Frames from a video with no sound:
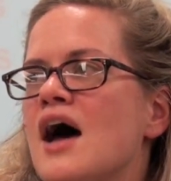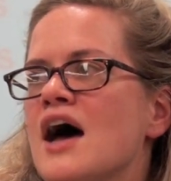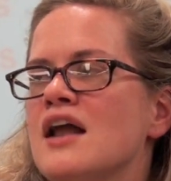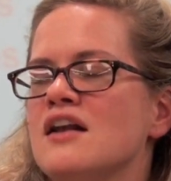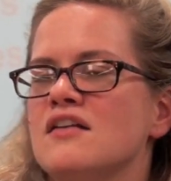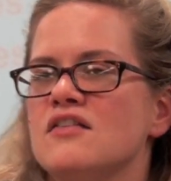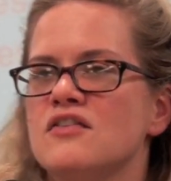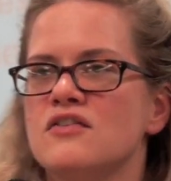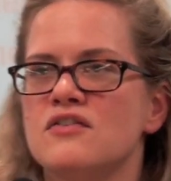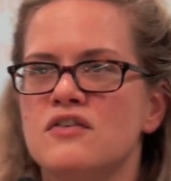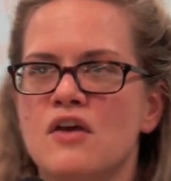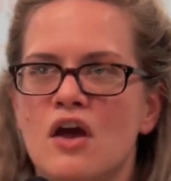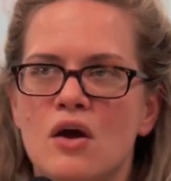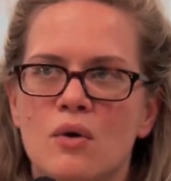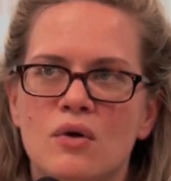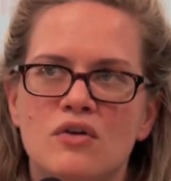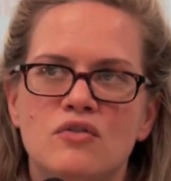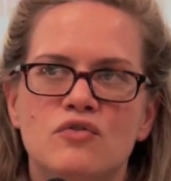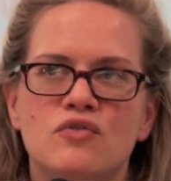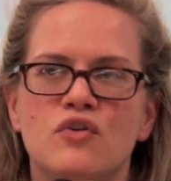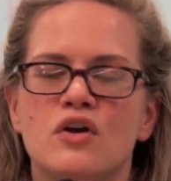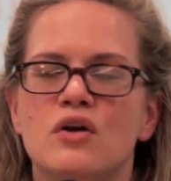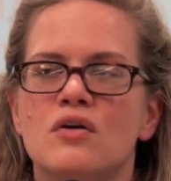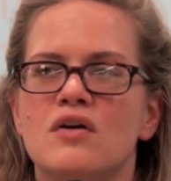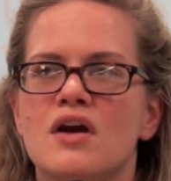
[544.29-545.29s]
And it's so
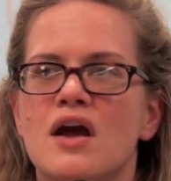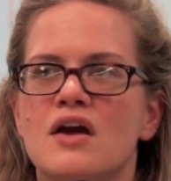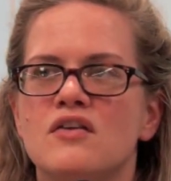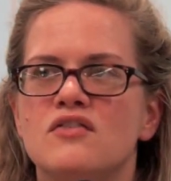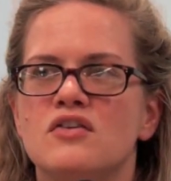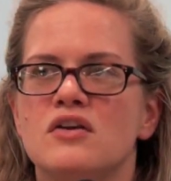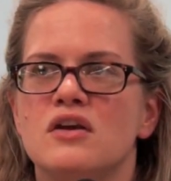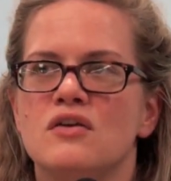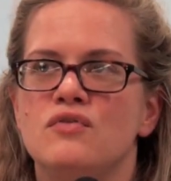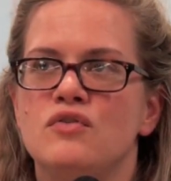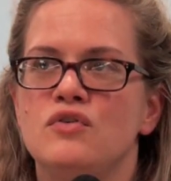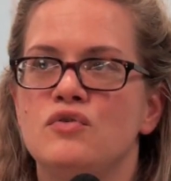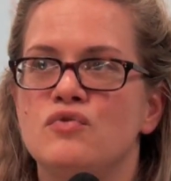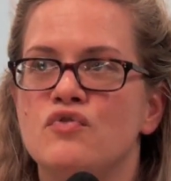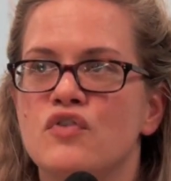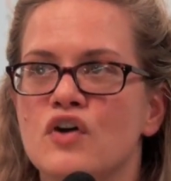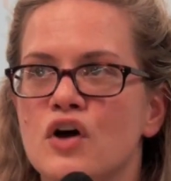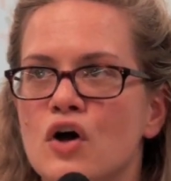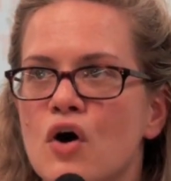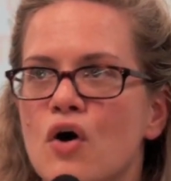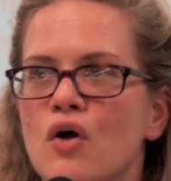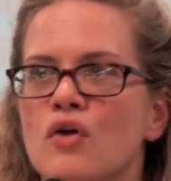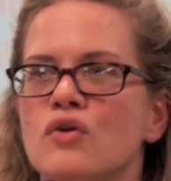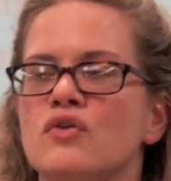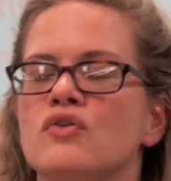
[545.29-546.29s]
infuriating if you've
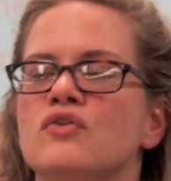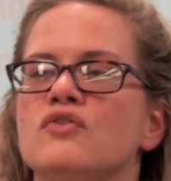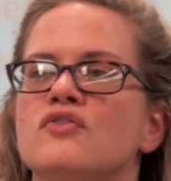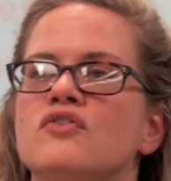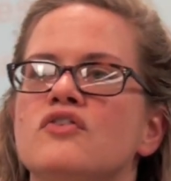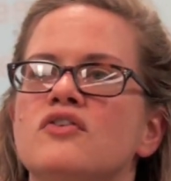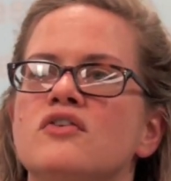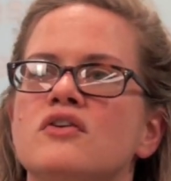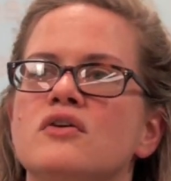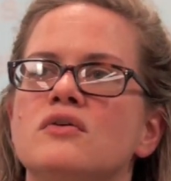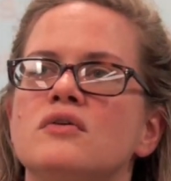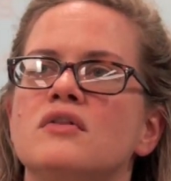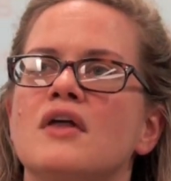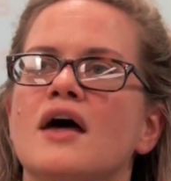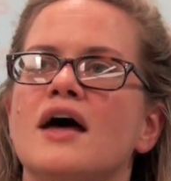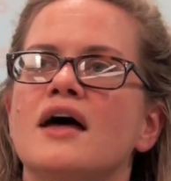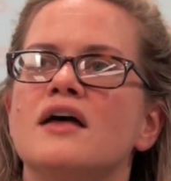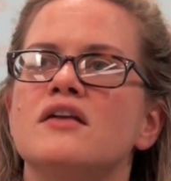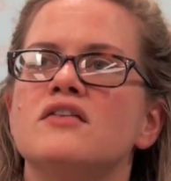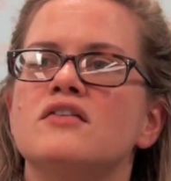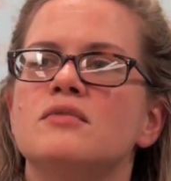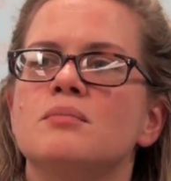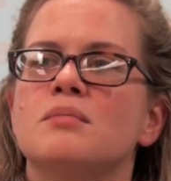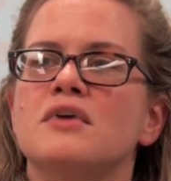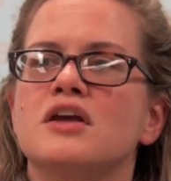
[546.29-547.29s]
forgotten to do
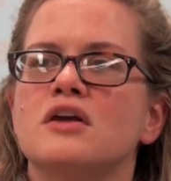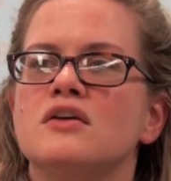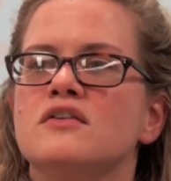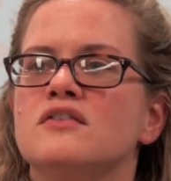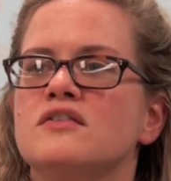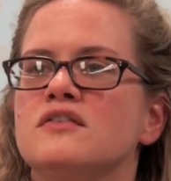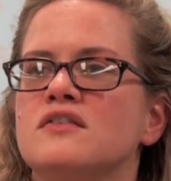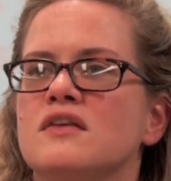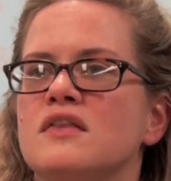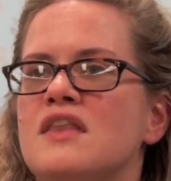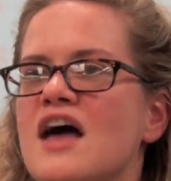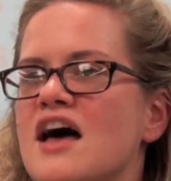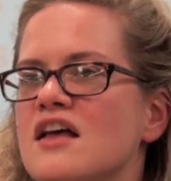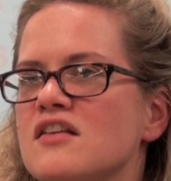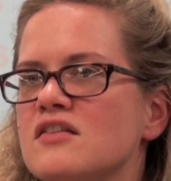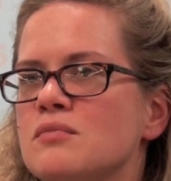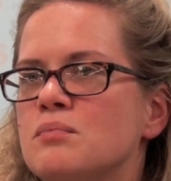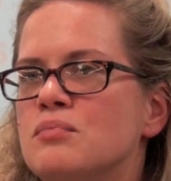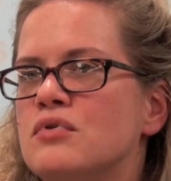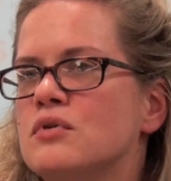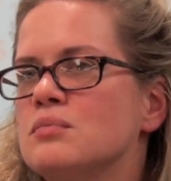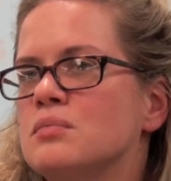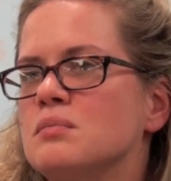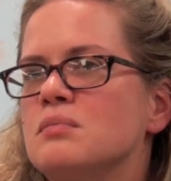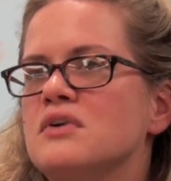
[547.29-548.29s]
that, because that's
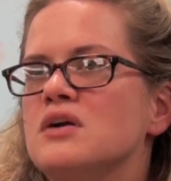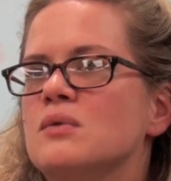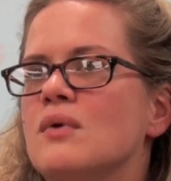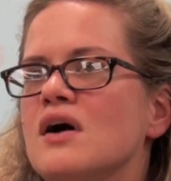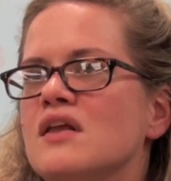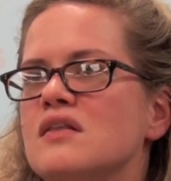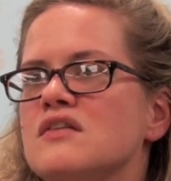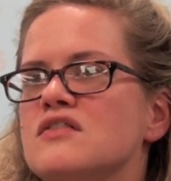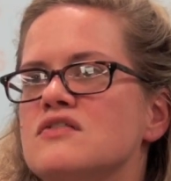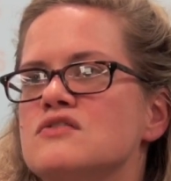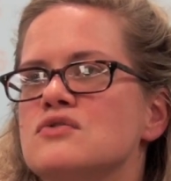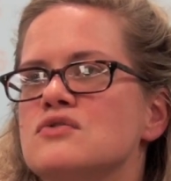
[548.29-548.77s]
probably where the